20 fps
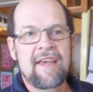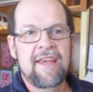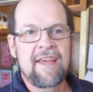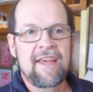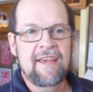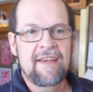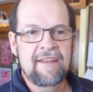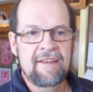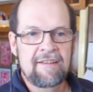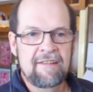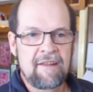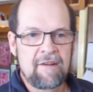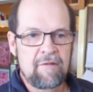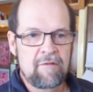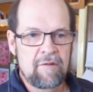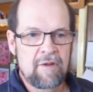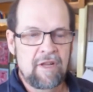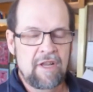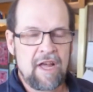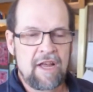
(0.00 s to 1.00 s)
and
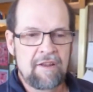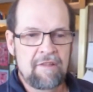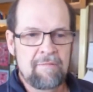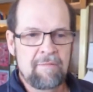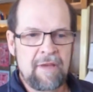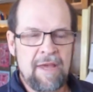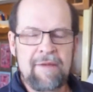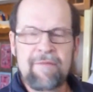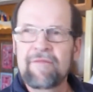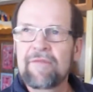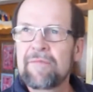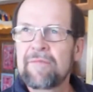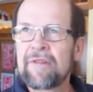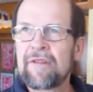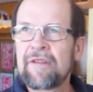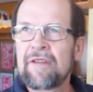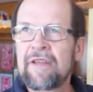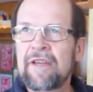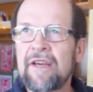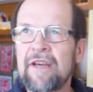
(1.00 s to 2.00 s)
a lot of them came from
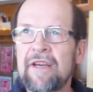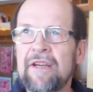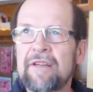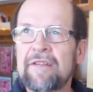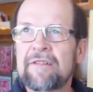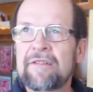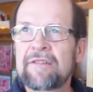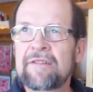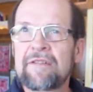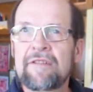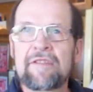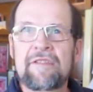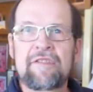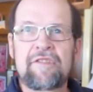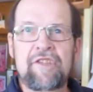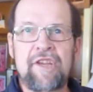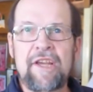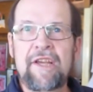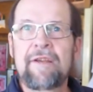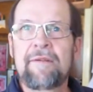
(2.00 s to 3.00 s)
the
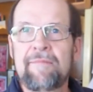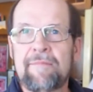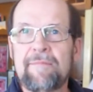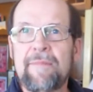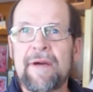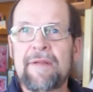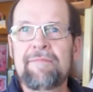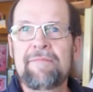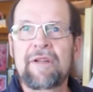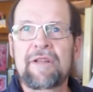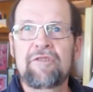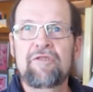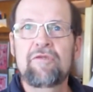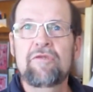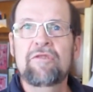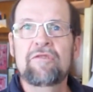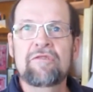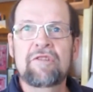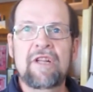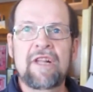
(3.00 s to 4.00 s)
J. Bud
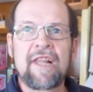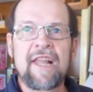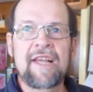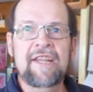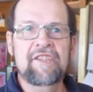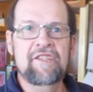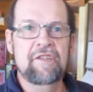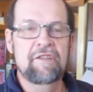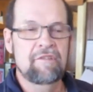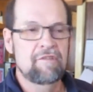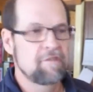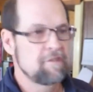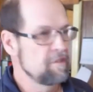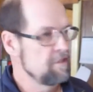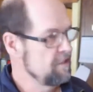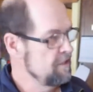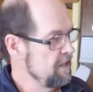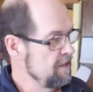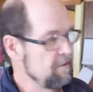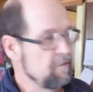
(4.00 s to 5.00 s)
McDougall collection. There's a
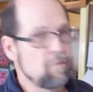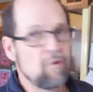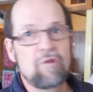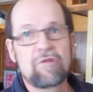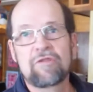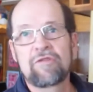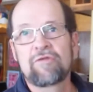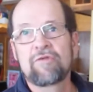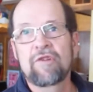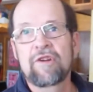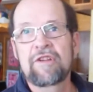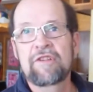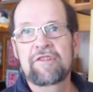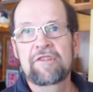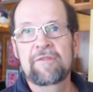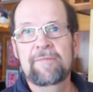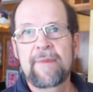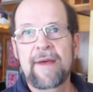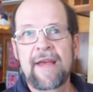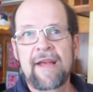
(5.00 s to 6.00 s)
set of Rolls
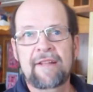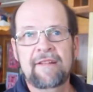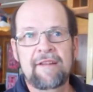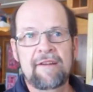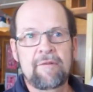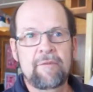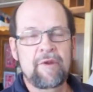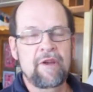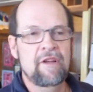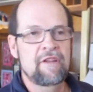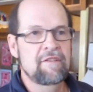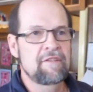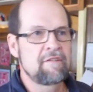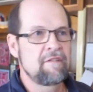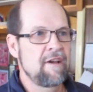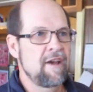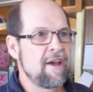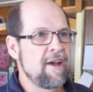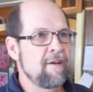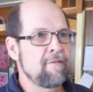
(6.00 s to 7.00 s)
Royces back there. We
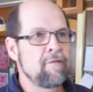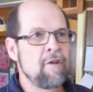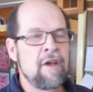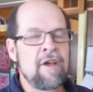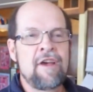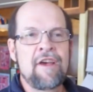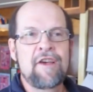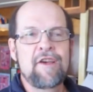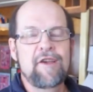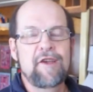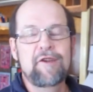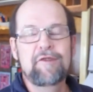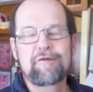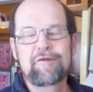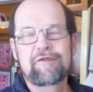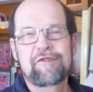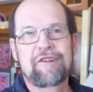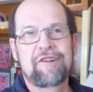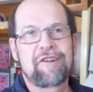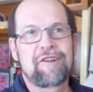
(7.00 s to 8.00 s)
also have,
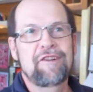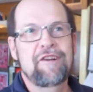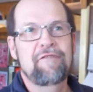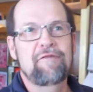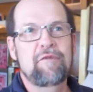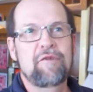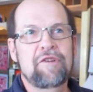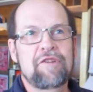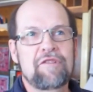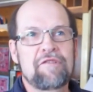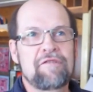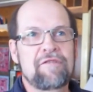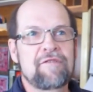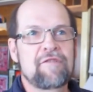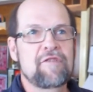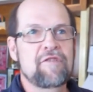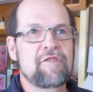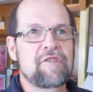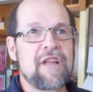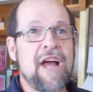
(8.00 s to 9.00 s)
interestingly enough, one of the
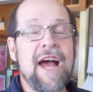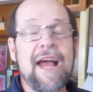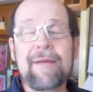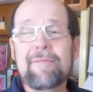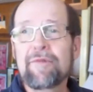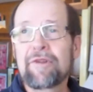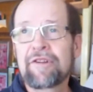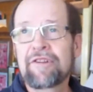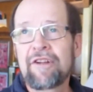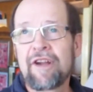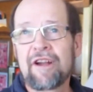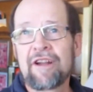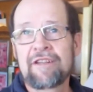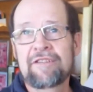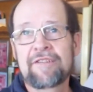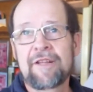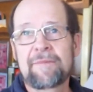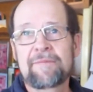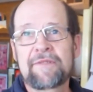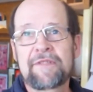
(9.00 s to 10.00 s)
first hybrid
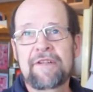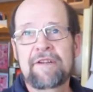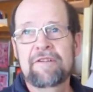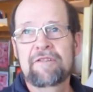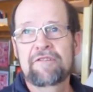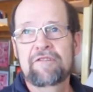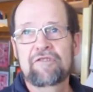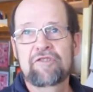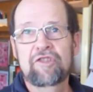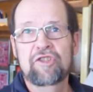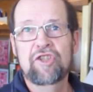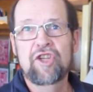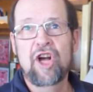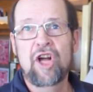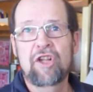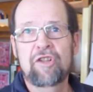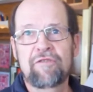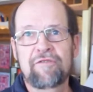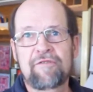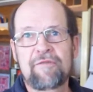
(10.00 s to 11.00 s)
cars upstairs. There's a
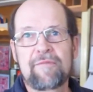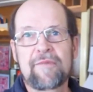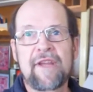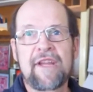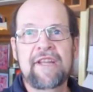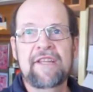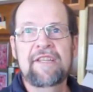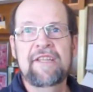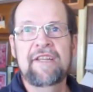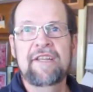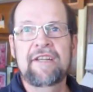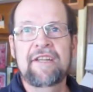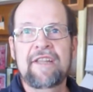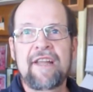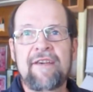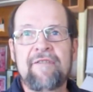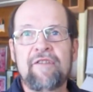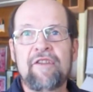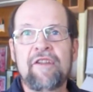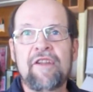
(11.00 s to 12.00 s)
Gulf from
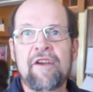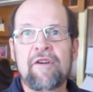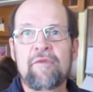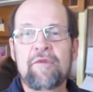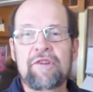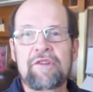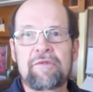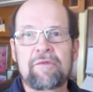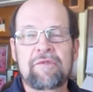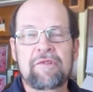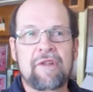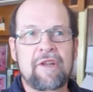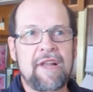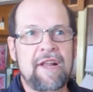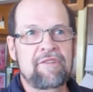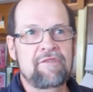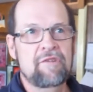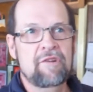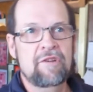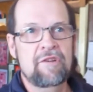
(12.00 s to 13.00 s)
1911, which was
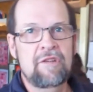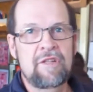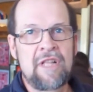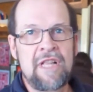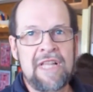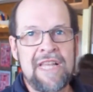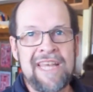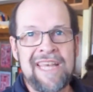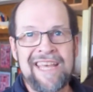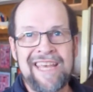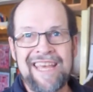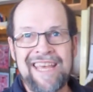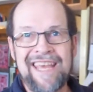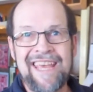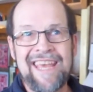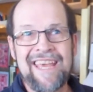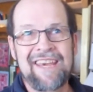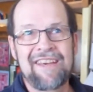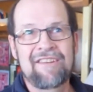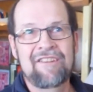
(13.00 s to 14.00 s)
electrical
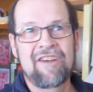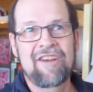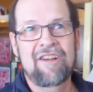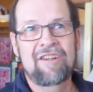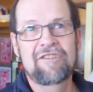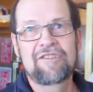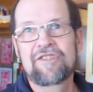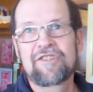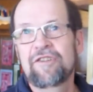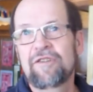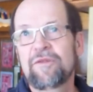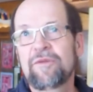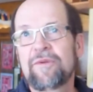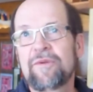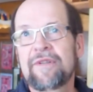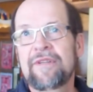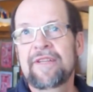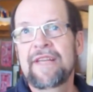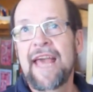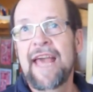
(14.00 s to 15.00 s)
and also
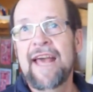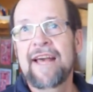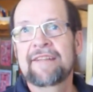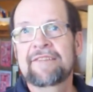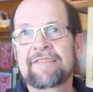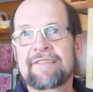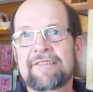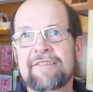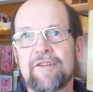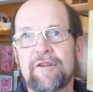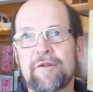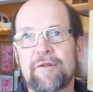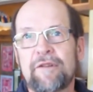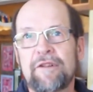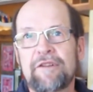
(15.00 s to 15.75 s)
gas. So